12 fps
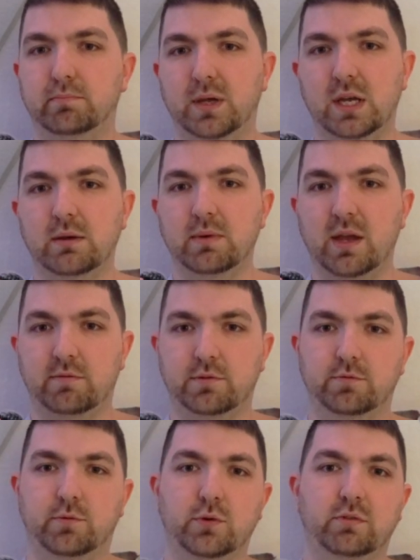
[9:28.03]
paying me after
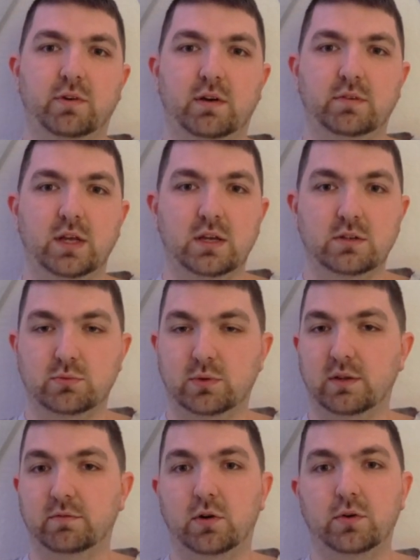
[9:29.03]
45 days when
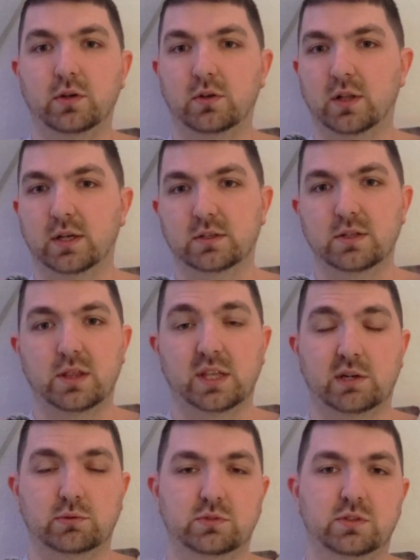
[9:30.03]
they've already collected
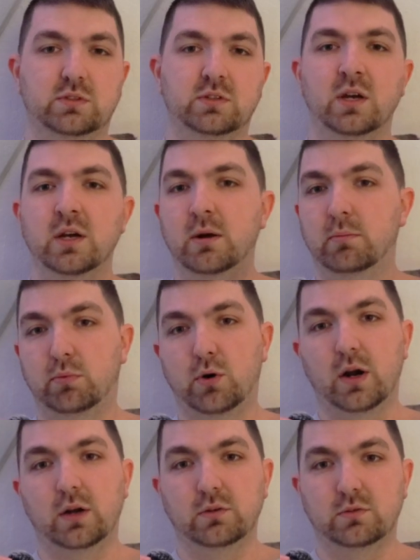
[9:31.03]
thousands
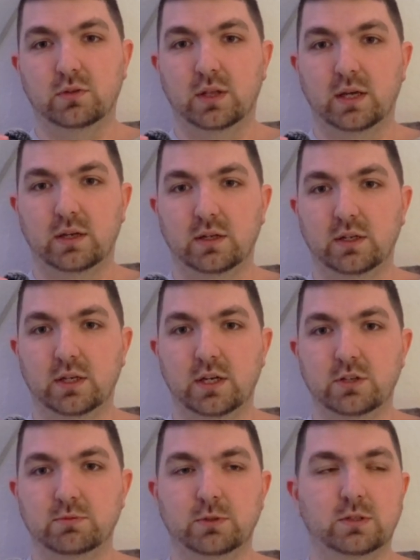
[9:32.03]
prior to that
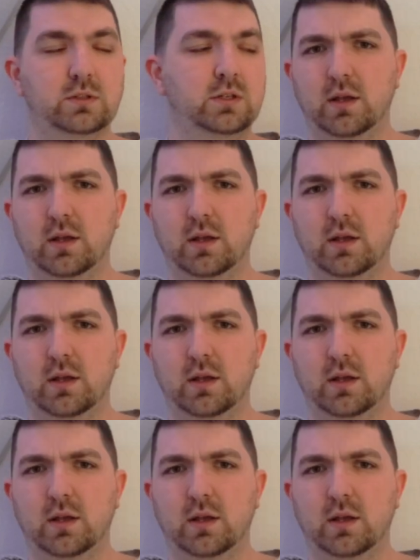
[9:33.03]
engagement.